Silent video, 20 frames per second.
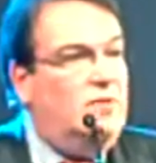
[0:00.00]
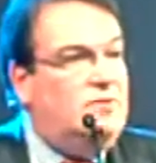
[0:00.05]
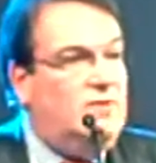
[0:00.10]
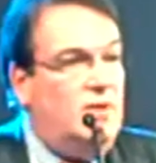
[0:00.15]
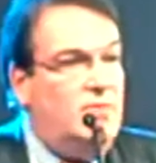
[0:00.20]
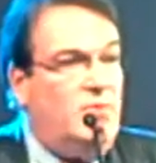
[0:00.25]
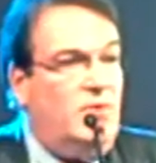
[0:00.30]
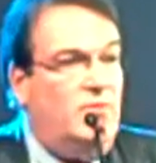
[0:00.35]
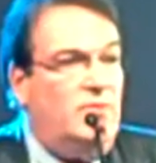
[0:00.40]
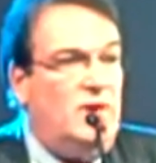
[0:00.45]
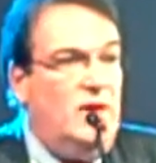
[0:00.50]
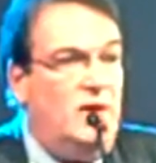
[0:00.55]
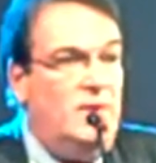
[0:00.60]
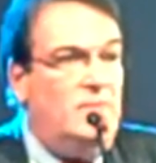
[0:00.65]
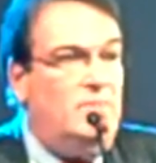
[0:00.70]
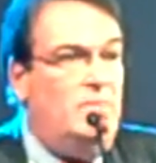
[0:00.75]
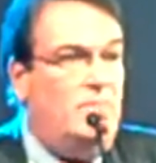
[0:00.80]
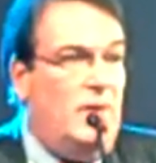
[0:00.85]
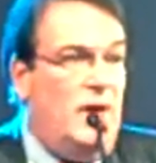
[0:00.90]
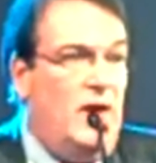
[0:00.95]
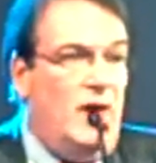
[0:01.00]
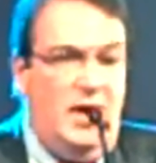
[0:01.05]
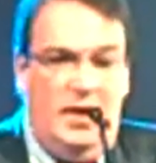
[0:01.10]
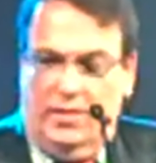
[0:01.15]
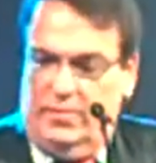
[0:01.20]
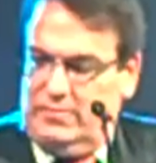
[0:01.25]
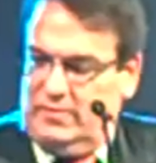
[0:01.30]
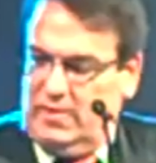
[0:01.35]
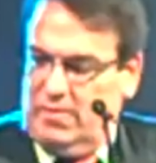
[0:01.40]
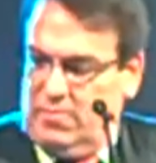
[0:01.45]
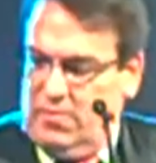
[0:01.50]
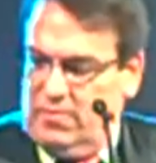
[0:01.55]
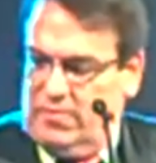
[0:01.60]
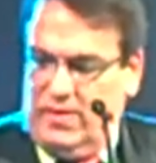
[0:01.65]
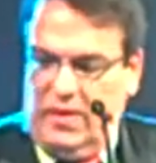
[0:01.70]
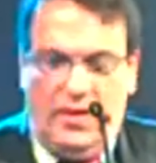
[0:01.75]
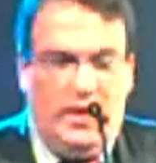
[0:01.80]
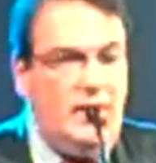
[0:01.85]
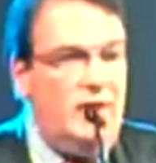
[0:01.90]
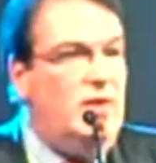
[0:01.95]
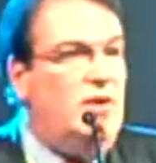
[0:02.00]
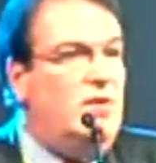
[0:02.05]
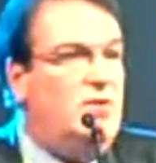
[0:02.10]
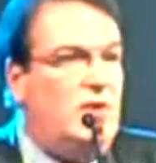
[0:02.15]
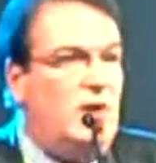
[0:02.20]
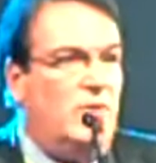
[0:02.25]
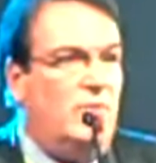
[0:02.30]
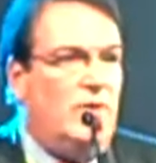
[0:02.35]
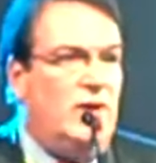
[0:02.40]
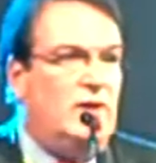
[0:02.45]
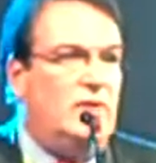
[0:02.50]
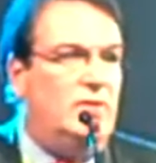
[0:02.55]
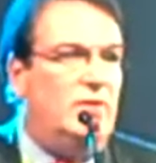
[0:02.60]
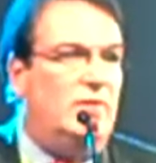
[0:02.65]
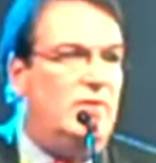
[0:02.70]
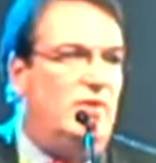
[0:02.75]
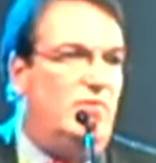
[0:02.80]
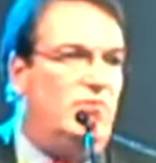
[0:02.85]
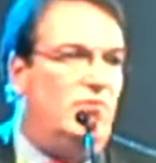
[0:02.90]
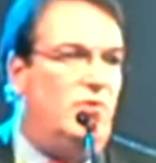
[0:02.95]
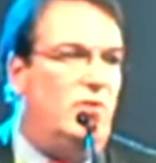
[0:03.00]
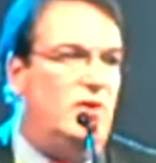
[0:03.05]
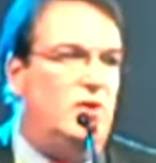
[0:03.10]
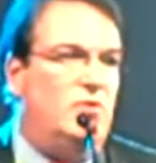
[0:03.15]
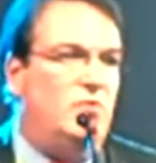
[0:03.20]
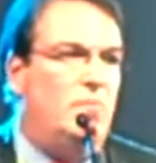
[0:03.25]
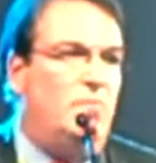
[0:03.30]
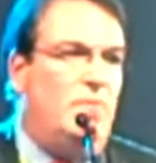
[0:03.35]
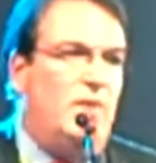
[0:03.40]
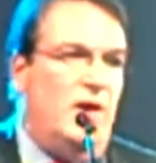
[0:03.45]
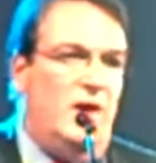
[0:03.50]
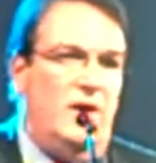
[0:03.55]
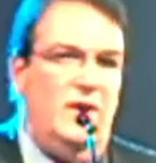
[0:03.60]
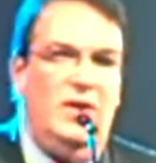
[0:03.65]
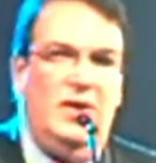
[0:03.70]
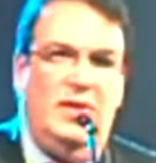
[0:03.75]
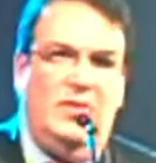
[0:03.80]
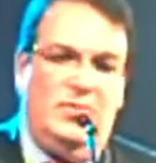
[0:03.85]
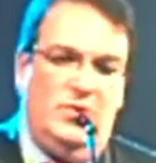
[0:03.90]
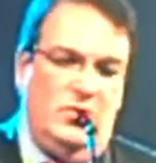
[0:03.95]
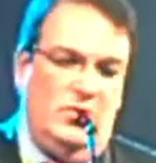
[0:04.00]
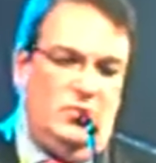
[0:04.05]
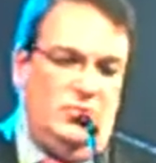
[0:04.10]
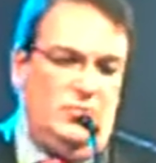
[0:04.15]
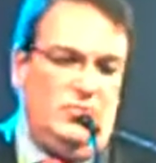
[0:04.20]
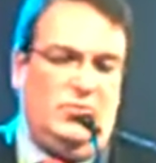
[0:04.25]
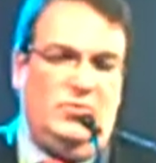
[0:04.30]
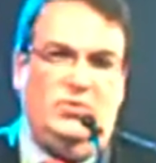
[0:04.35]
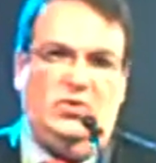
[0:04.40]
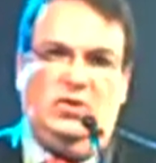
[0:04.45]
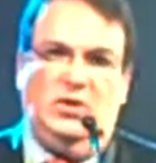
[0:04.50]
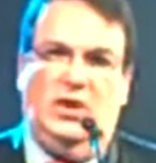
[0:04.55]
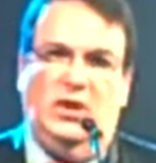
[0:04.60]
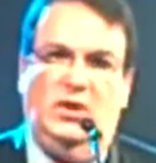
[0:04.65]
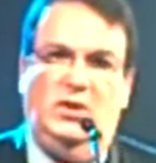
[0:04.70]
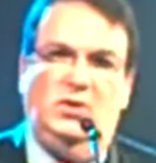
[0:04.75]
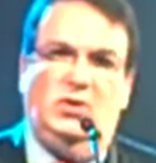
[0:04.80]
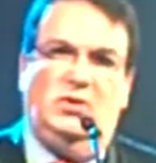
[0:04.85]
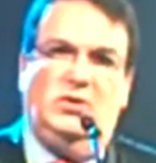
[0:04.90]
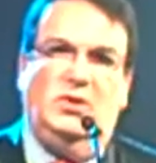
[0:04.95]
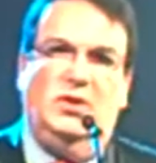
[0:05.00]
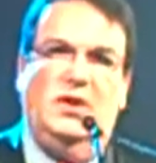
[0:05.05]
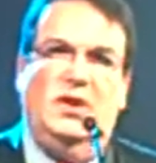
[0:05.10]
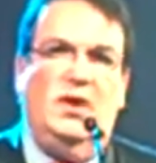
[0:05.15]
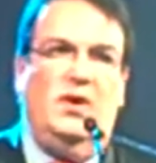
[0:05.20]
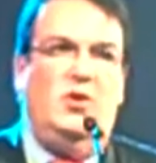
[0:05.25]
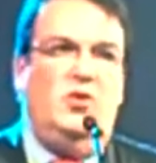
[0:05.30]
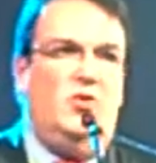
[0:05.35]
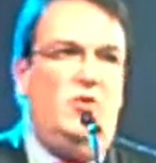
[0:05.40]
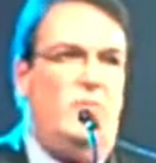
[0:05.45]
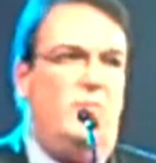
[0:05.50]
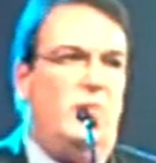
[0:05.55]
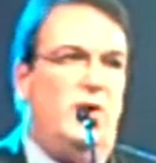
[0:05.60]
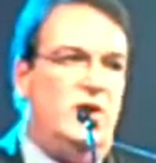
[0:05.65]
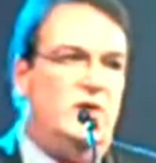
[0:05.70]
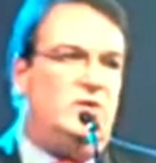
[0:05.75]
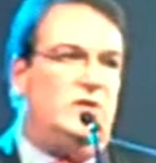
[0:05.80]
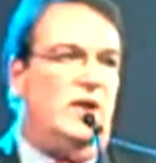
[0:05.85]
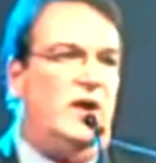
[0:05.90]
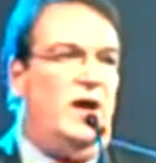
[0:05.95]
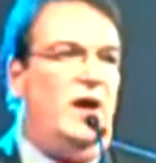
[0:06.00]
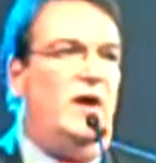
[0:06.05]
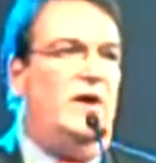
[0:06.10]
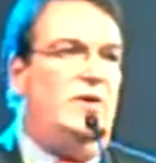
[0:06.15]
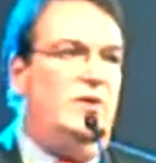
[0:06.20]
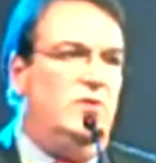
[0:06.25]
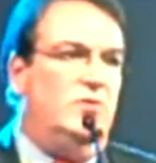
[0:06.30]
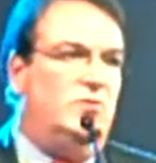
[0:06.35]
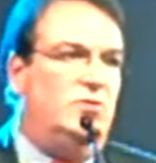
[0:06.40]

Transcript: Some of them pay, some of them are integrated. Therefore, you pay and you change your bus line.